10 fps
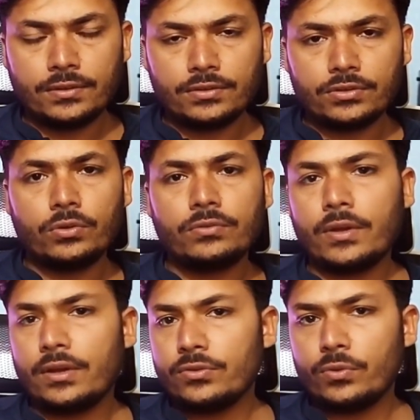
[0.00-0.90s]
So
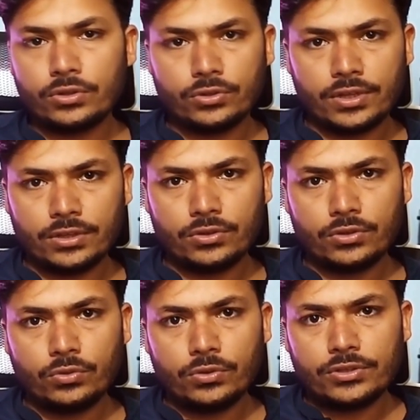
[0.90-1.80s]
first, what you need to
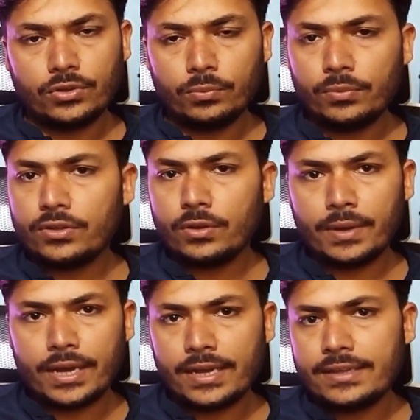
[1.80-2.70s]
do is open your
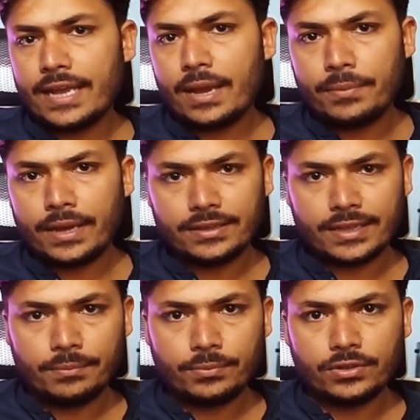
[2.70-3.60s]
Binance app and
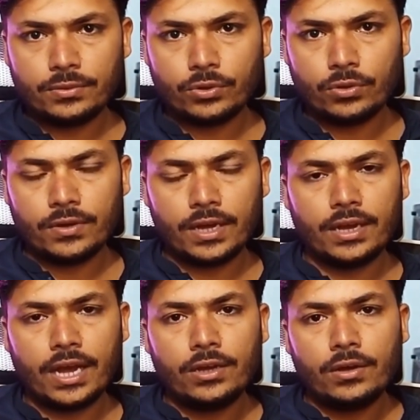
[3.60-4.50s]
tap on the
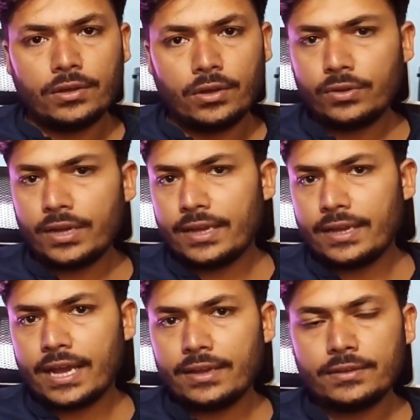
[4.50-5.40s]
profile icon
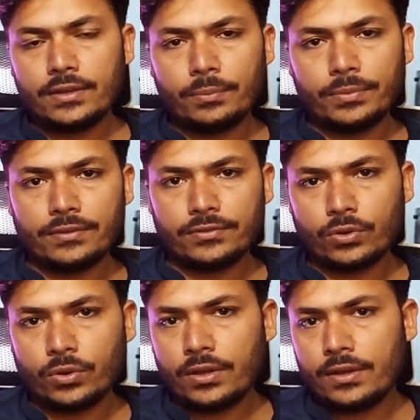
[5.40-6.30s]
located at the top left
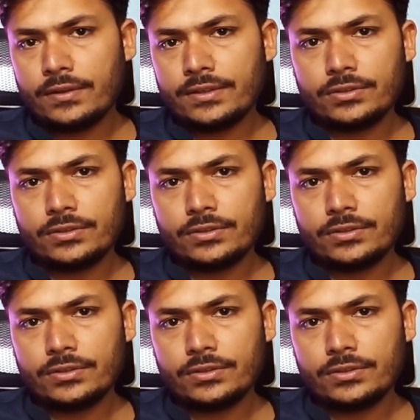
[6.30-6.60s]
corner.